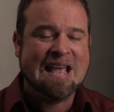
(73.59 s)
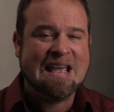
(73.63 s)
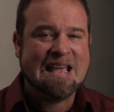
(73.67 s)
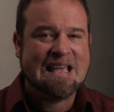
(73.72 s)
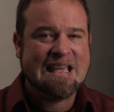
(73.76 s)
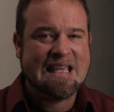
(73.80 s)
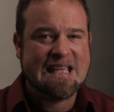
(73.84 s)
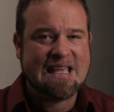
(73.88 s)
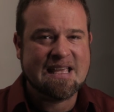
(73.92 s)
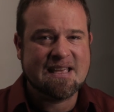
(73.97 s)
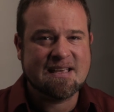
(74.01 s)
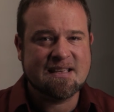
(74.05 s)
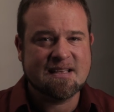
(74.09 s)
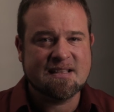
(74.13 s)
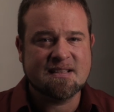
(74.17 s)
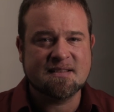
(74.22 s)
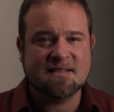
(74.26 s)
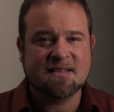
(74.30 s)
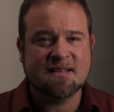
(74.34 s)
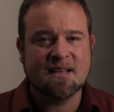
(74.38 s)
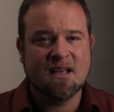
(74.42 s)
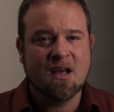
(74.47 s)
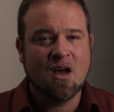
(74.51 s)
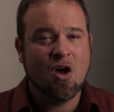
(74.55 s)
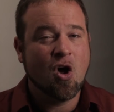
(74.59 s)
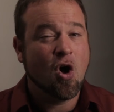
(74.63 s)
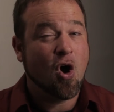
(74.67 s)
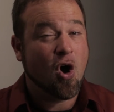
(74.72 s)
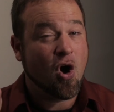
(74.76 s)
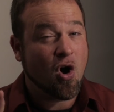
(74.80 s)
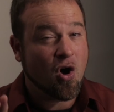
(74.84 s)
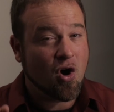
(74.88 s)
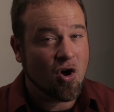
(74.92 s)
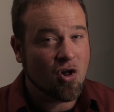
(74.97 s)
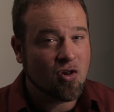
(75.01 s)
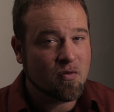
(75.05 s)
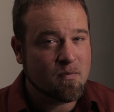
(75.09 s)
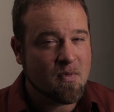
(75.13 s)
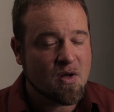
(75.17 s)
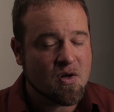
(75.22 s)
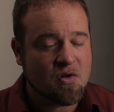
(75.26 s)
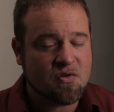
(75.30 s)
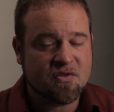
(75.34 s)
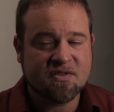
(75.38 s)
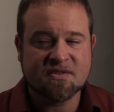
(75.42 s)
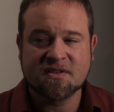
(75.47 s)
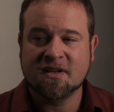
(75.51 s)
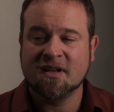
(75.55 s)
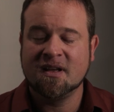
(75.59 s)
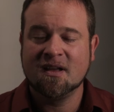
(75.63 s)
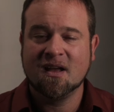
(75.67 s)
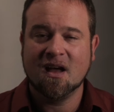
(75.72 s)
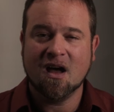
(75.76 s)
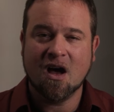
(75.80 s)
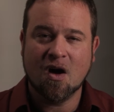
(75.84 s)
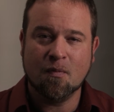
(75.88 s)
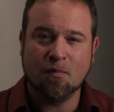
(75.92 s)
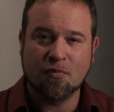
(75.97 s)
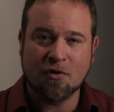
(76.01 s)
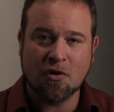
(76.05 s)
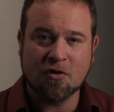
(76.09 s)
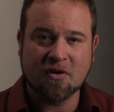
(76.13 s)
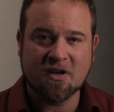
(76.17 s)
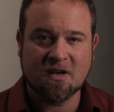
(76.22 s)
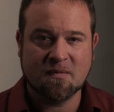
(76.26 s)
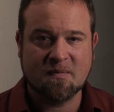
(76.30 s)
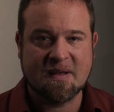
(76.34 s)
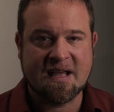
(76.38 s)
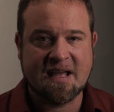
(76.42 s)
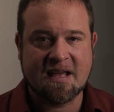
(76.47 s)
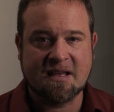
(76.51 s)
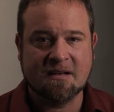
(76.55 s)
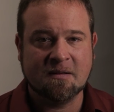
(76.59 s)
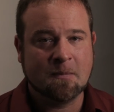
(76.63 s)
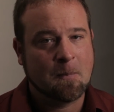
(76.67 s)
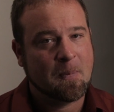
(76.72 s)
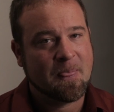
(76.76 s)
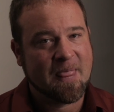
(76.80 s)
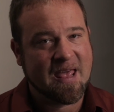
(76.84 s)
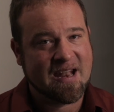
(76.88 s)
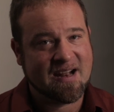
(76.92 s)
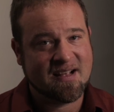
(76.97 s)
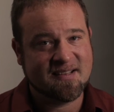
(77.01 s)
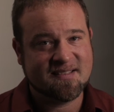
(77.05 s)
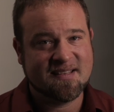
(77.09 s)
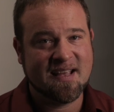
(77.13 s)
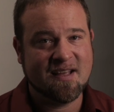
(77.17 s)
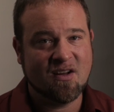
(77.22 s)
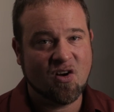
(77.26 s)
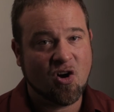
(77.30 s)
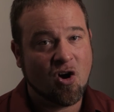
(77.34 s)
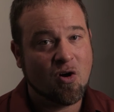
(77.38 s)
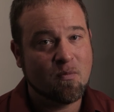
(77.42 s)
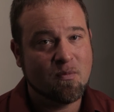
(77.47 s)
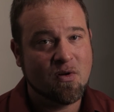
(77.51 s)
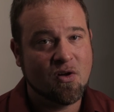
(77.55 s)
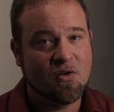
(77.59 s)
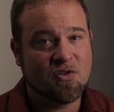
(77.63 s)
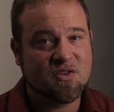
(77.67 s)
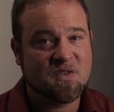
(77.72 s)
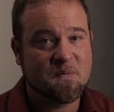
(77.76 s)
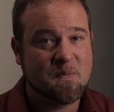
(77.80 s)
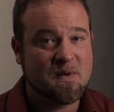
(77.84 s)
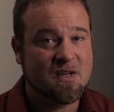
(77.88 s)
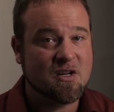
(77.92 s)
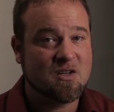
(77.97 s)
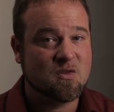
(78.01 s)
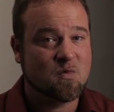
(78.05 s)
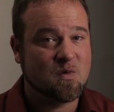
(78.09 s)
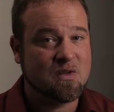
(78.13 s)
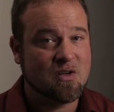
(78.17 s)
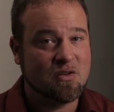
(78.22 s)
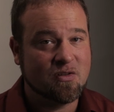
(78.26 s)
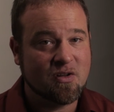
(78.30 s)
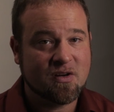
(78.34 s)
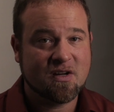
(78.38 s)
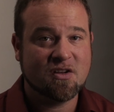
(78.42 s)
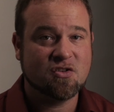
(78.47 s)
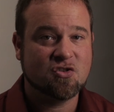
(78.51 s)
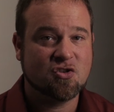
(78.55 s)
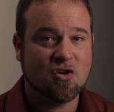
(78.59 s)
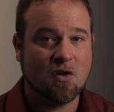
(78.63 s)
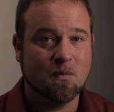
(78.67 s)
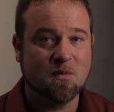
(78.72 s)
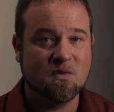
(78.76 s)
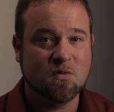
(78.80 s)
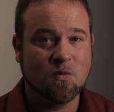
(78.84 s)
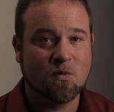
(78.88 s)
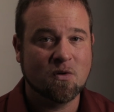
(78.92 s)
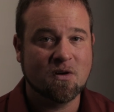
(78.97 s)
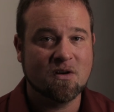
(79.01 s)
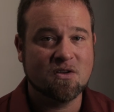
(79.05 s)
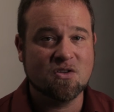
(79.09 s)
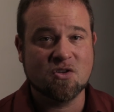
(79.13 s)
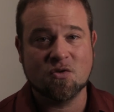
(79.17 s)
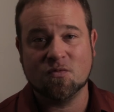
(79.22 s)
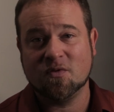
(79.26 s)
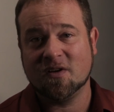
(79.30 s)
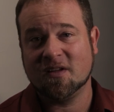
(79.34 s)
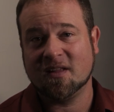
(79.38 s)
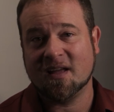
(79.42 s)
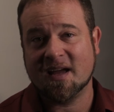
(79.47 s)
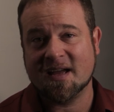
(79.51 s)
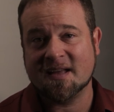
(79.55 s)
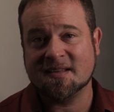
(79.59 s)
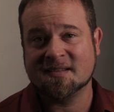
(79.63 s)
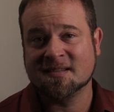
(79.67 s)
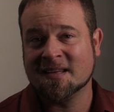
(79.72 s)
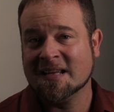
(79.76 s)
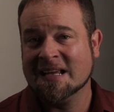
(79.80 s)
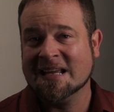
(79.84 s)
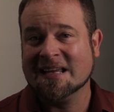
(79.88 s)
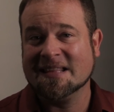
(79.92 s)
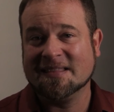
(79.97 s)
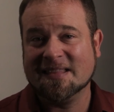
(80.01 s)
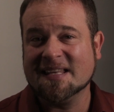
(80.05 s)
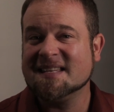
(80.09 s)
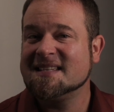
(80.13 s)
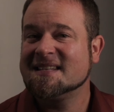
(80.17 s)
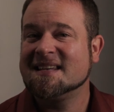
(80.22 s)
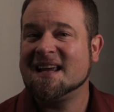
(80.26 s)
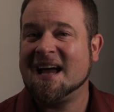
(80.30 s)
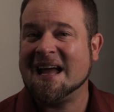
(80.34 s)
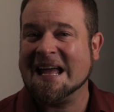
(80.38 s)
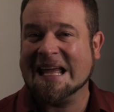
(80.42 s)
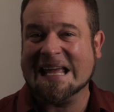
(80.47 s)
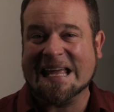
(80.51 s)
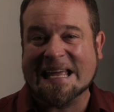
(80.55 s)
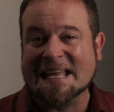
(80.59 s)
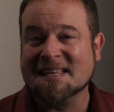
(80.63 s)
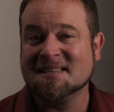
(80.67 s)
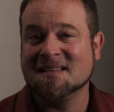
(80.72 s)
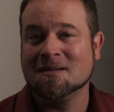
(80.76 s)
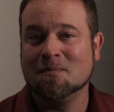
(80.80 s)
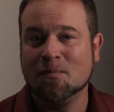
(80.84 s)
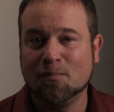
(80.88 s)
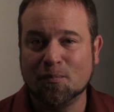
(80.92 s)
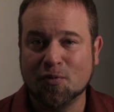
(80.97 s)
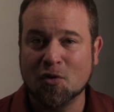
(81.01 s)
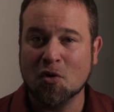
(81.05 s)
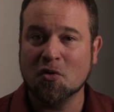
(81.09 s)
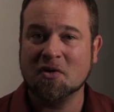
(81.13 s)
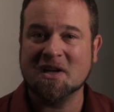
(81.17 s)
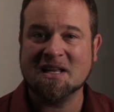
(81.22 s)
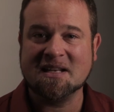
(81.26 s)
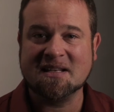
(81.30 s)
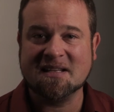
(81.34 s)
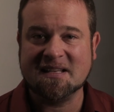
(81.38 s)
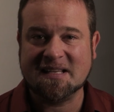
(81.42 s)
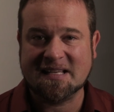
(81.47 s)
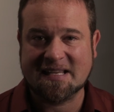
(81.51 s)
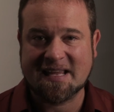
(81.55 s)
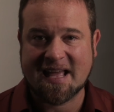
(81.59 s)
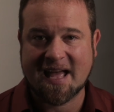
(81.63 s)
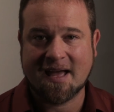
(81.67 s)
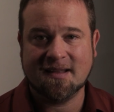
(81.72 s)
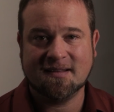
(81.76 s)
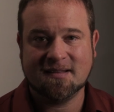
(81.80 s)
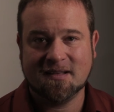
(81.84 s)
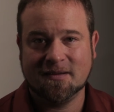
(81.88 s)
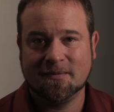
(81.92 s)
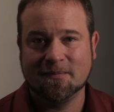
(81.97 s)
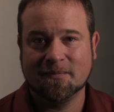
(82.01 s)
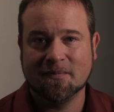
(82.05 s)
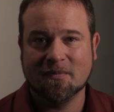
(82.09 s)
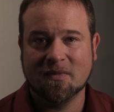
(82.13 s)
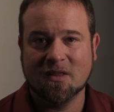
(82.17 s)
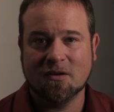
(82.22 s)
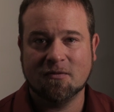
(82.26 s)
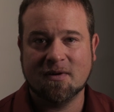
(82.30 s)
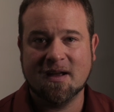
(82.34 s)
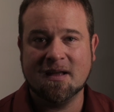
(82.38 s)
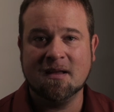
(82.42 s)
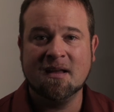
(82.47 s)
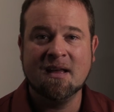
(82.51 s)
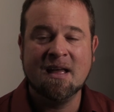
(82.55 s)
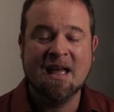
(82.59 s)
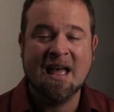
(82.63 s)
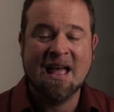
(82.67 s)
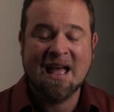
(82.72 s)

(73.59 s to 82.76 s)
He is almost a broken man. And I say almost because when you look at Job's words, you realize this guy isn't broken yet, right?